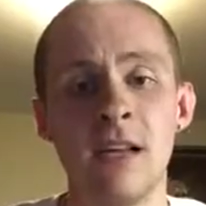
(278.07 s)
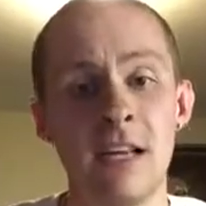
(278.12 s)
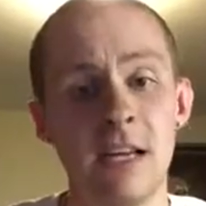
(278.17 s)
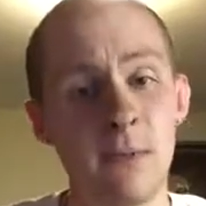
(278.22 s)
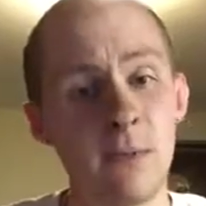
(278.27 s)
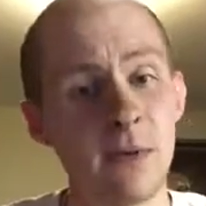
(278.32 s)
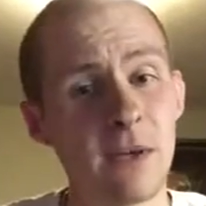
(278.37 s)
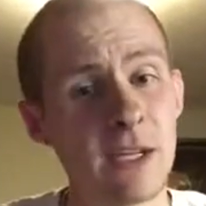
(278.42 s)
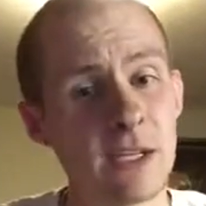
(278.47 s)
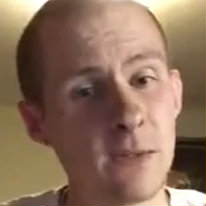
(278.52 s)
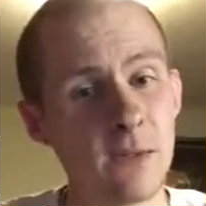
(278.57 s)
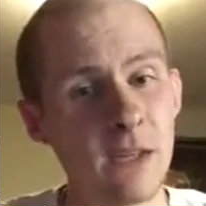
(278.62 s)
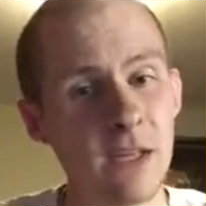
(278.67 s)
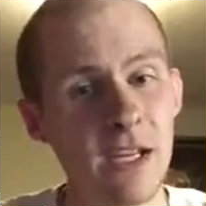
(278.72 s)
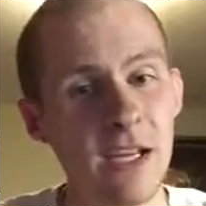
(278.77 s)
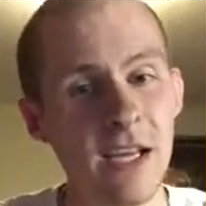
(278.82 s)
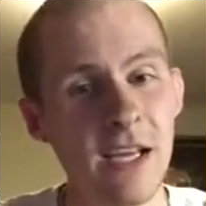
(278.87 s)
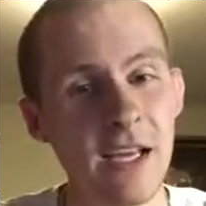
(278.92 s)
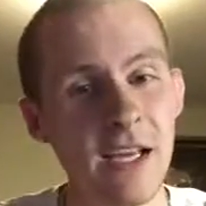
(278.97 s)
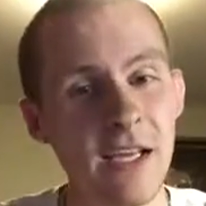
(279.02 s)
It begins with
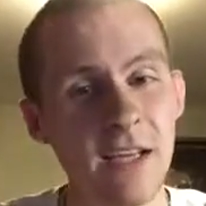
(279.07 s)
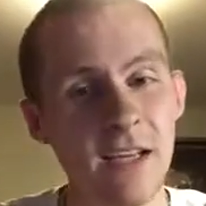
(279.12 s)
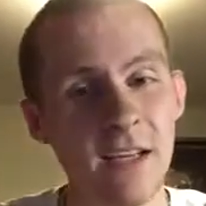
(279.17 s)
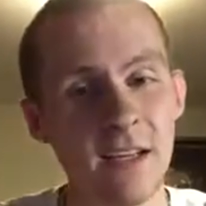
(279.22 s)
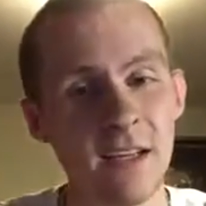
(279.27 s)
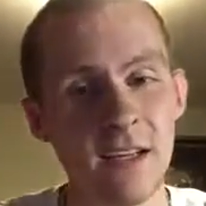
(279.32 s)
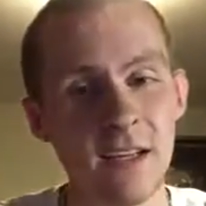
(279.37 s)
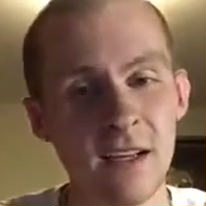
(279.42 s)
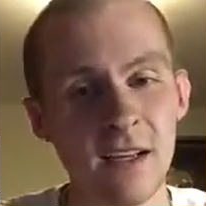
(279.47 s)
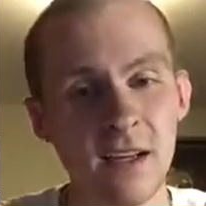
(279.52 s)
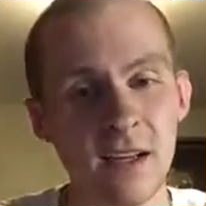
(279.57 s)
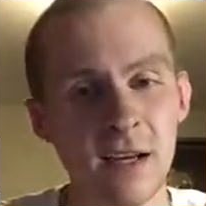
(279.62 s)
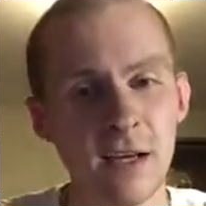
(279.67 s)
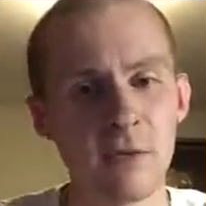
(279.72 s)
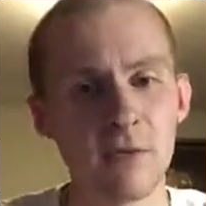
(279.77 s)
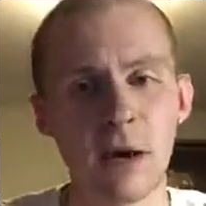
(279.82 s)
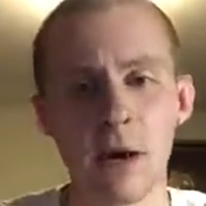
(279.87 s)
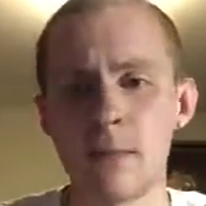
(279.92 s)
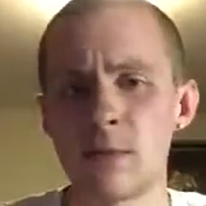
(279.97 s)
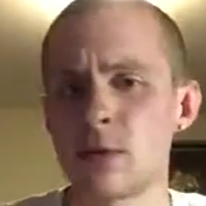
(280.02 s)
E
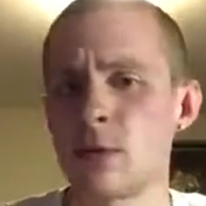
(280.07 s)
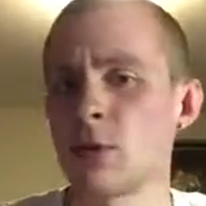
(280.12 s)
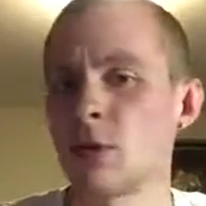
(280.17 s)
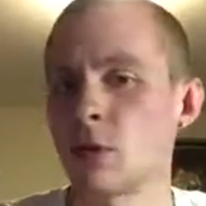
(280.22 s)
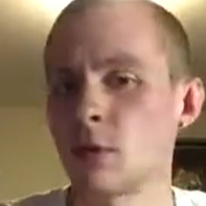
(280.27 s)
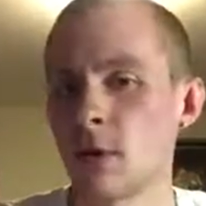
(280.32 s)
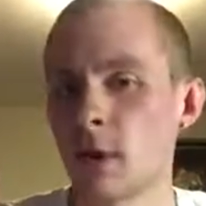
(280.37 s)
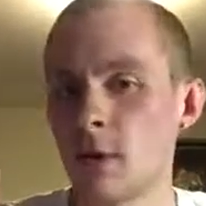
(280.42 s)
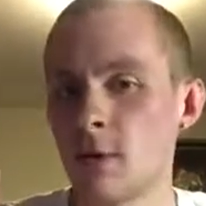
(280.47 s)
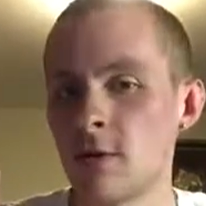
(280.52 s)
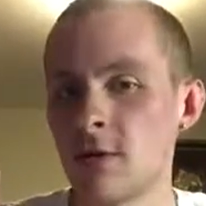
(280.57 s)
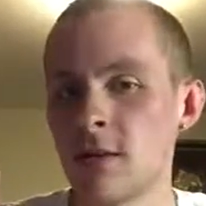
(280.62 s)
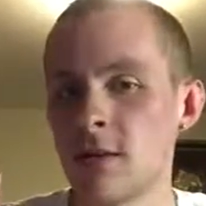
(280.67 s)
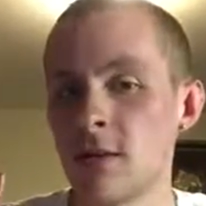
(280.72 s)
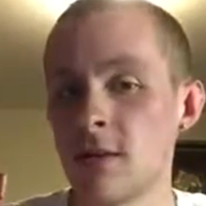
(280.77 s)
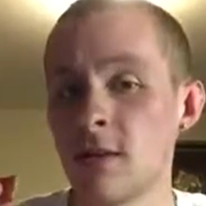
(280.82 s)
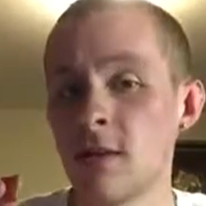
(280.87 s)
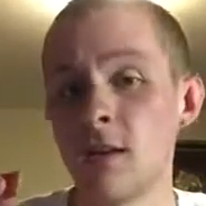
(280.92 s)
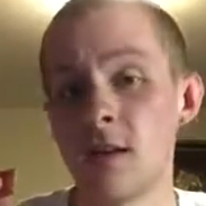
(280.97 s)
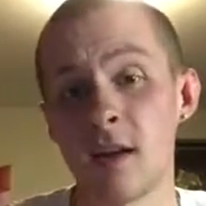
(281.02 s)
and rhymes with
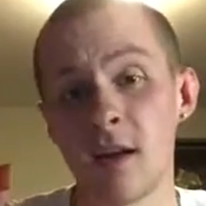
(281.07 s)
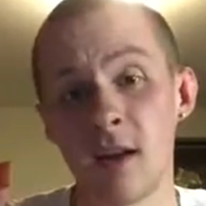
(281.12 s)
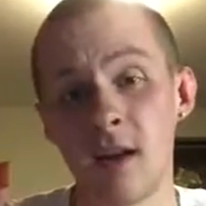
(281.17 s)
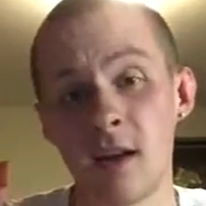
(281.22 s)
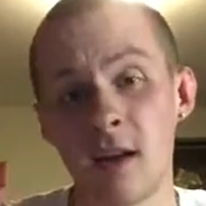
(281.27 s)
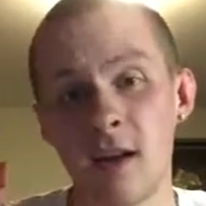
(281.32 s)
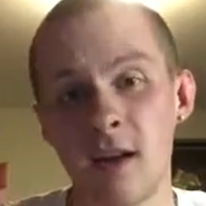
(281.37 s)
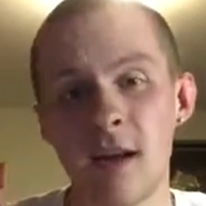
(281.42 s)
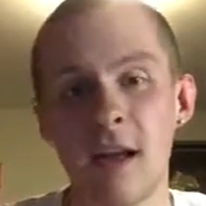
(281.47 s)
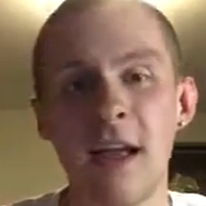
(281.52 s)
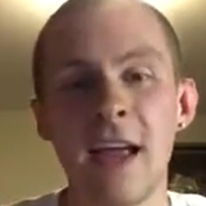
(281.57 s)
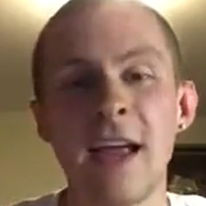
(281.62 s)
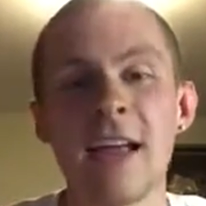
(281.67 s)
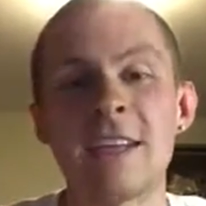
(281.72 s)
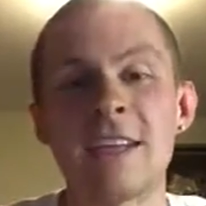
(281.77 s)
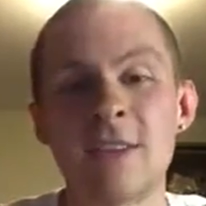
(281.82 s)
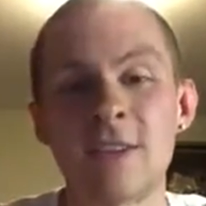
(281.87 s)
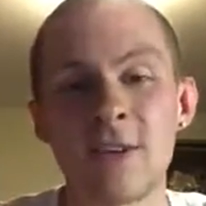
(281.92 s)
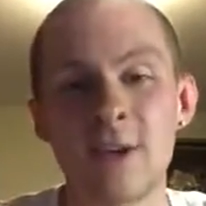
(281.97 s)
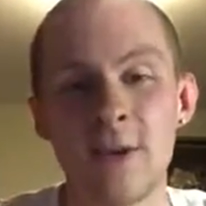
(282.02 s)
corrosion.
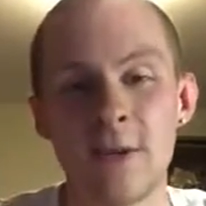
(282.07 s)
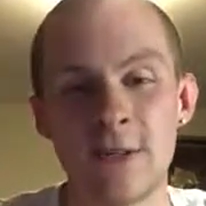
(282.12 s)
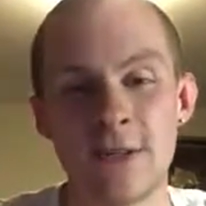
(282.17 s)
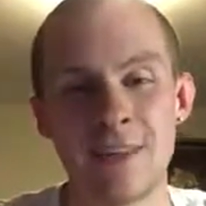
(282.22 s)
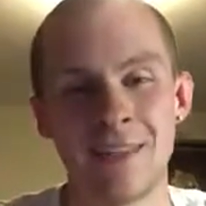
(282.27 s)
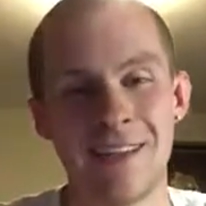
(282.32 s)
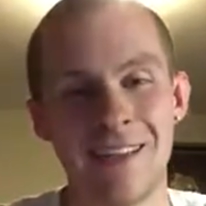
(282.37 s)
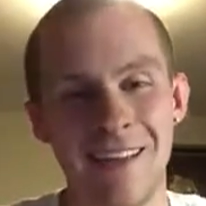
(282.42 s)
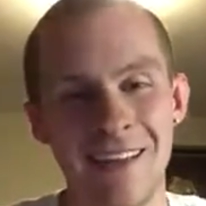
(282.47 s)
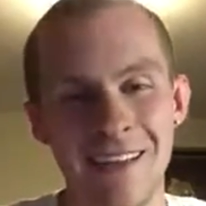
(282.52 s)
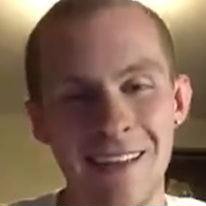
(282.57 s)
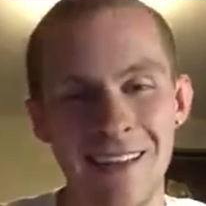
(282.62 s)
It's erosion.